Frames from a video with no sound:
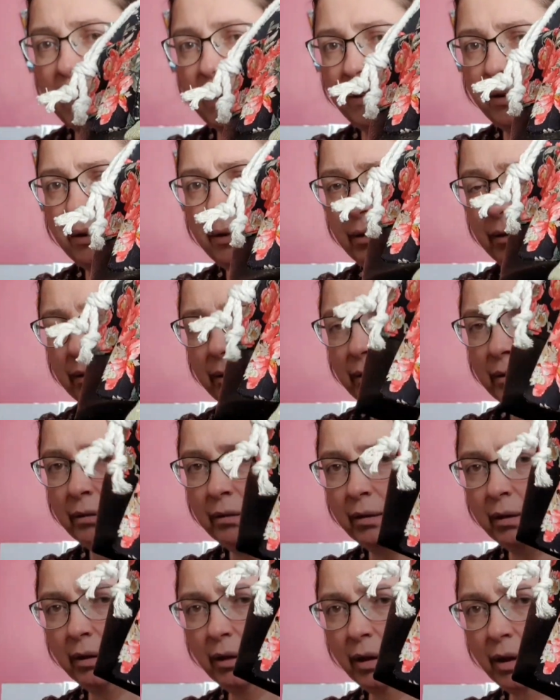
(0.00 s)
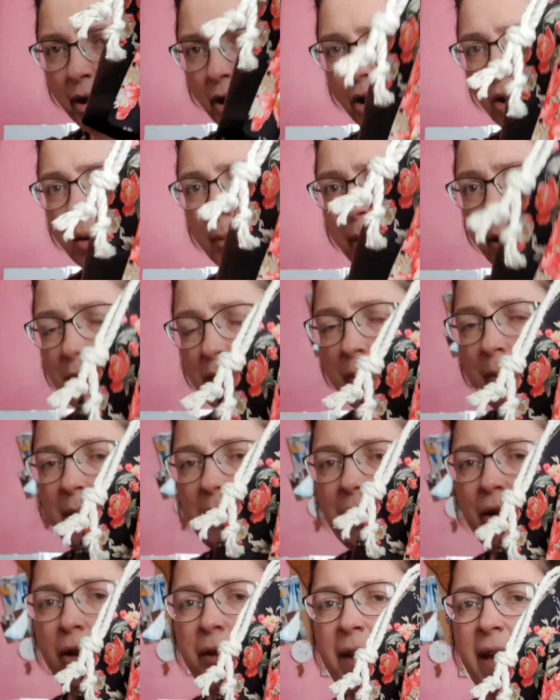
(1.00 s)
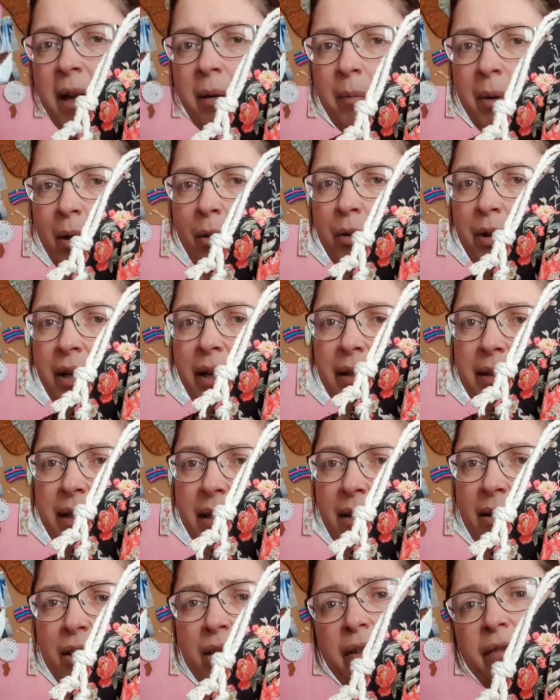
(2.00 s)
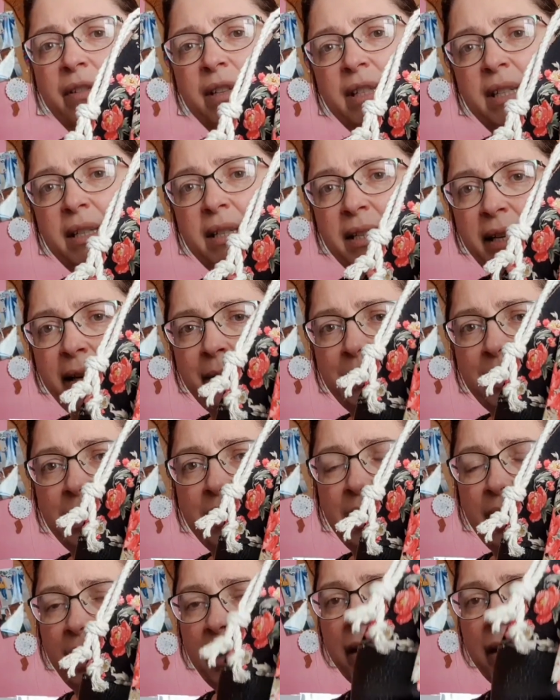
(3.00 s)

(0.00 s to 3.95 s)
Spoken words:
leather on the bottom. I thought that would be a good idea, because if you're sitting out in the